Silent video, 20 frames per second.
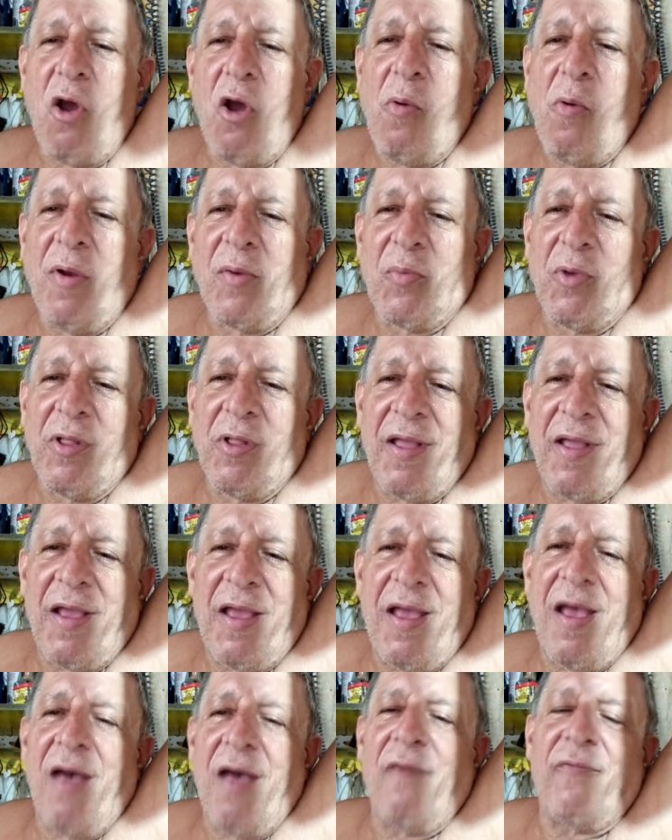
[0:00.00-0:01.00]
No one
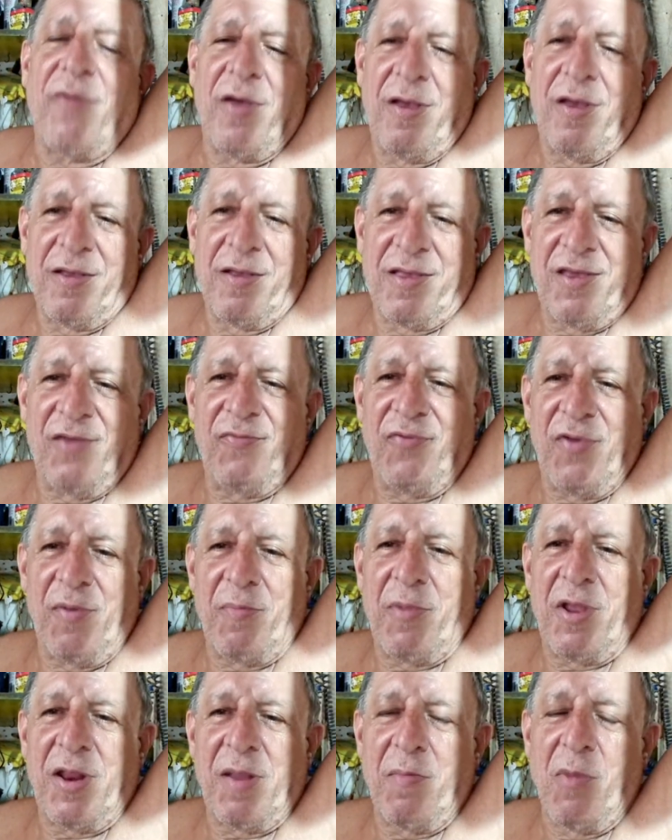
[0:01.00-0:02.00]
will ever give
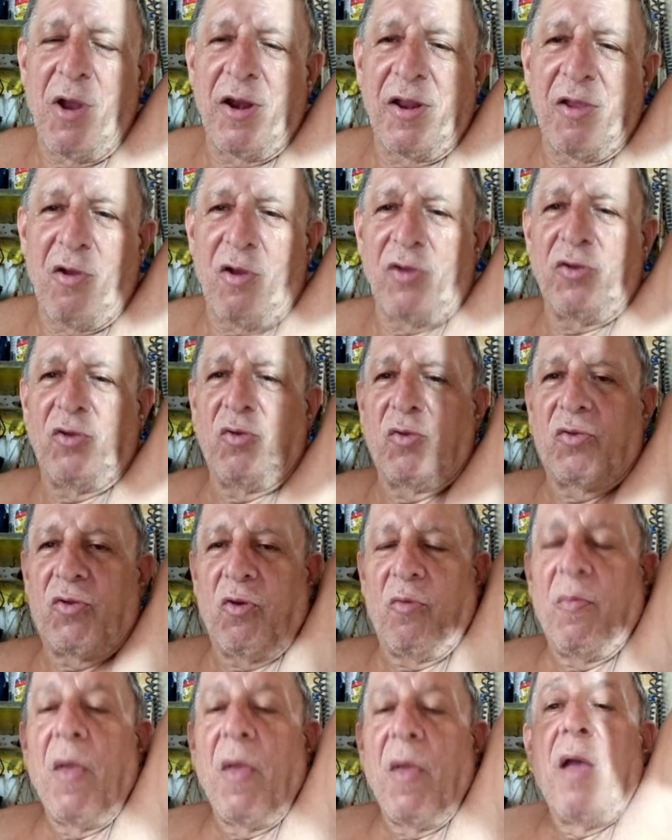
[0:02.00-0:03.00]
him any money on
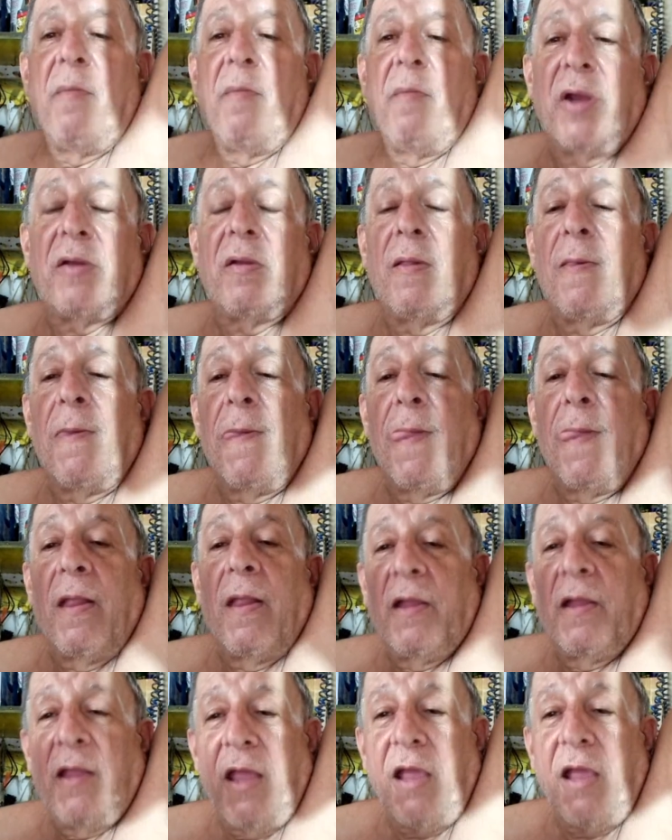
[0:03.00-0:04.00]
YouTube, but
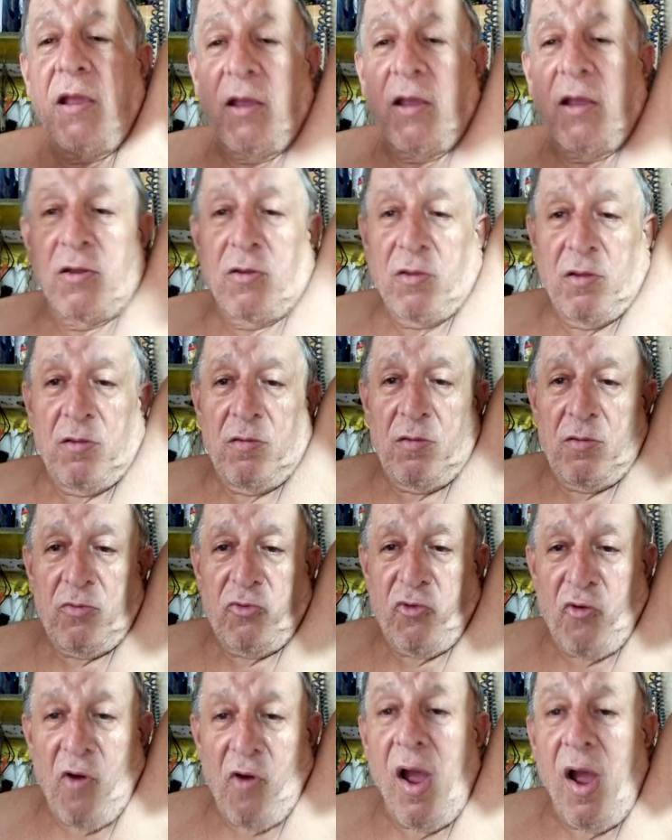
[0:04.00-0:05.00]
he can
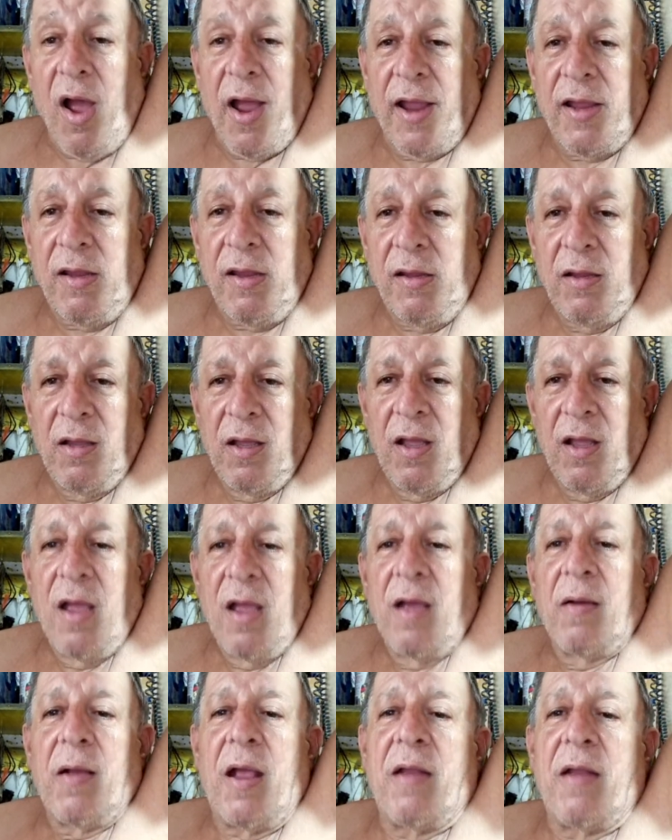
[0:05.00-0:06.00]
try,
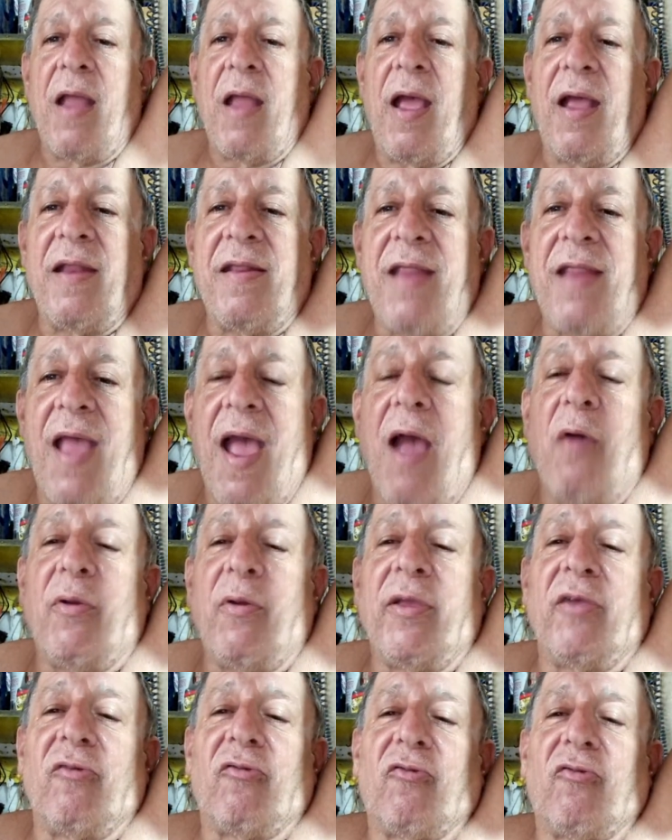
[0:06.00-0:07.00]
and
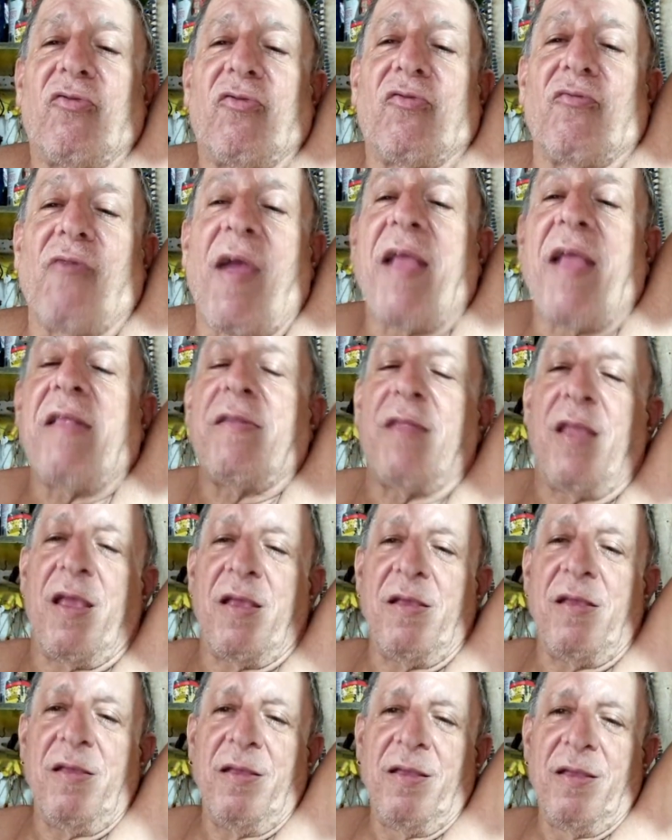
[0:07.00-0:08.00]
now he's
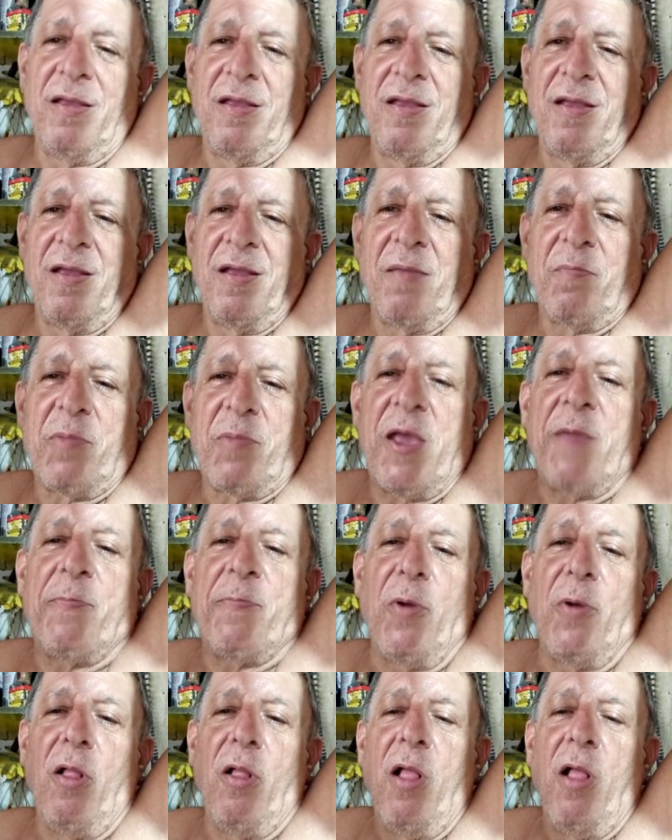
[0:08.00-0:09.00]
threatening
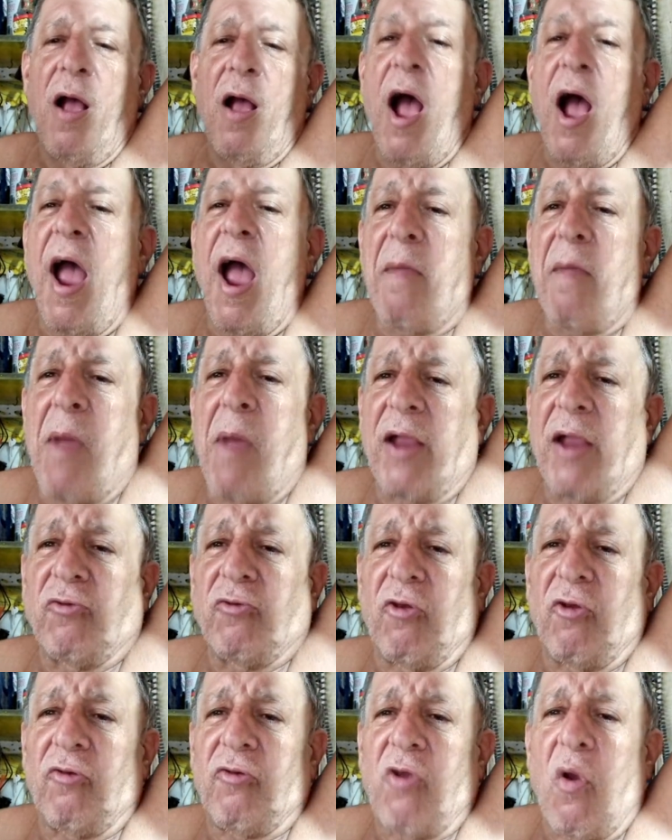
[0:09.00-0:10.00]
people. I might
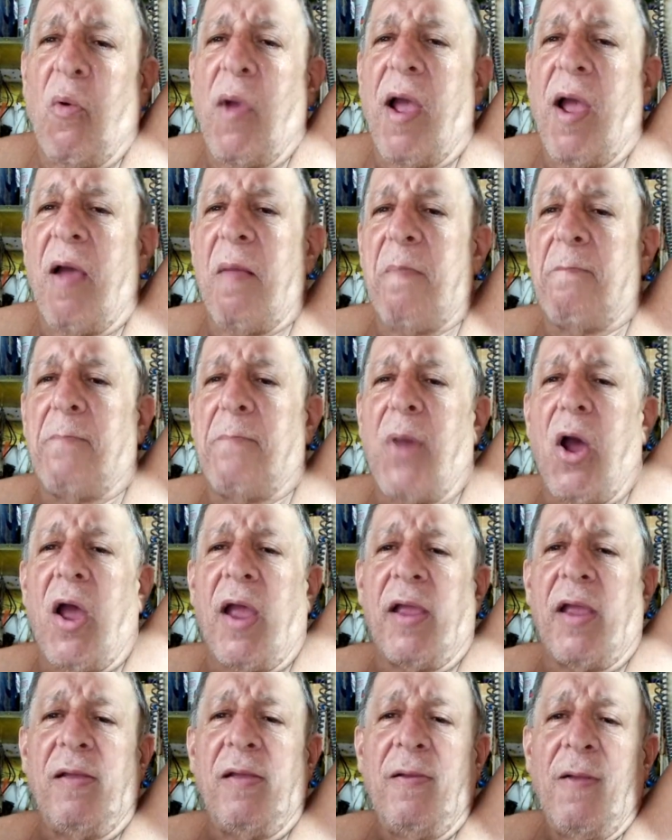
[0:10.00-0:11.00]
just go out and
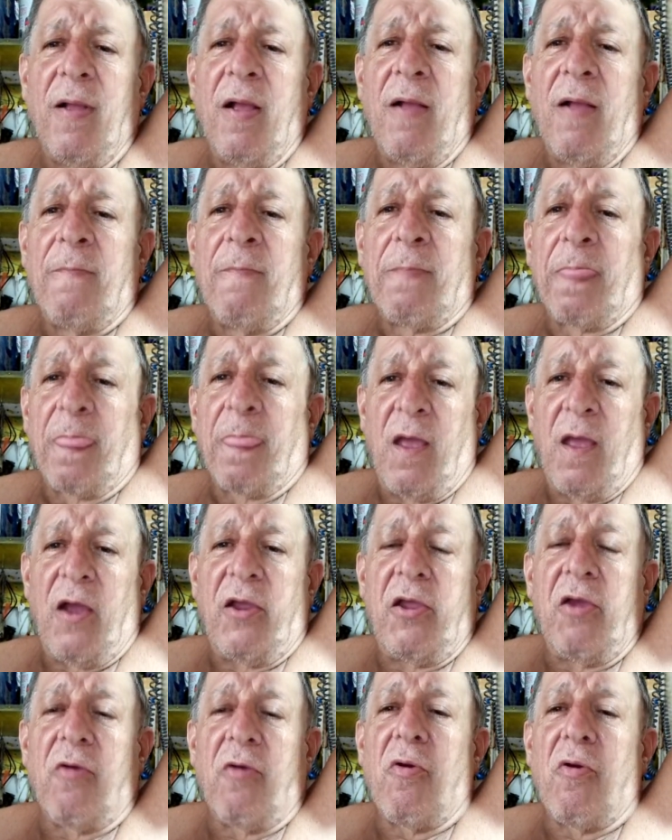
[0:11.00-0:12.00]
buy a
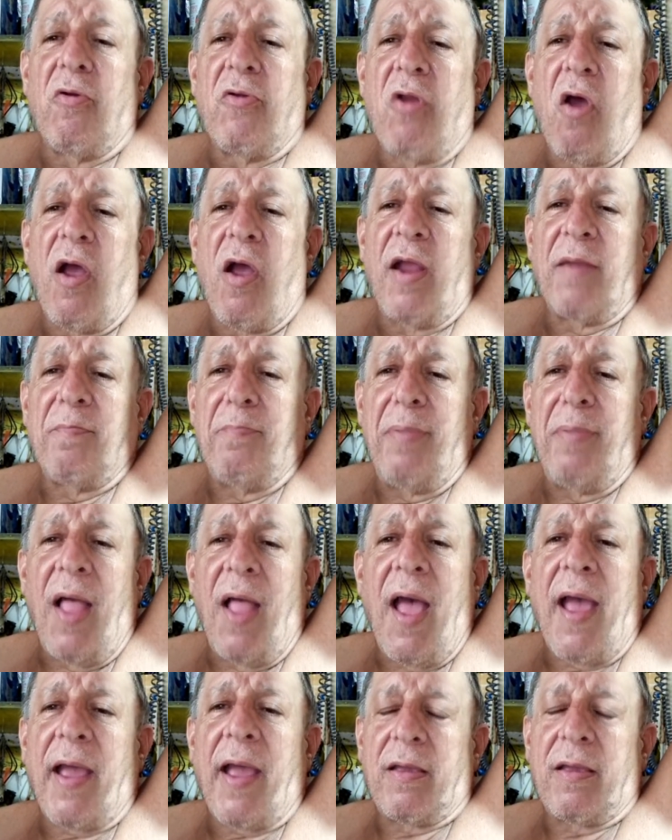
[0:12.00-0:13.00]
Hero 9
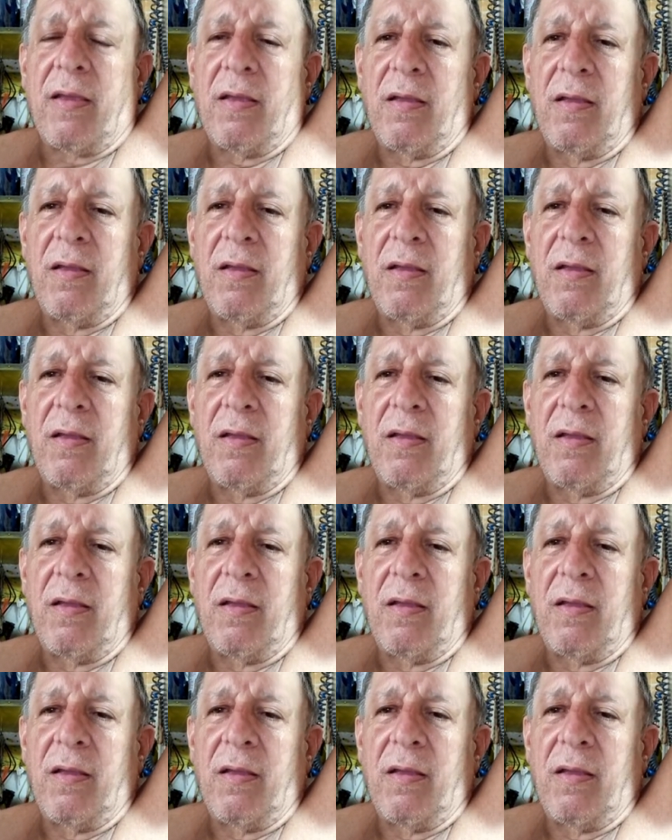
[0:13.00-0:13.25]
Black.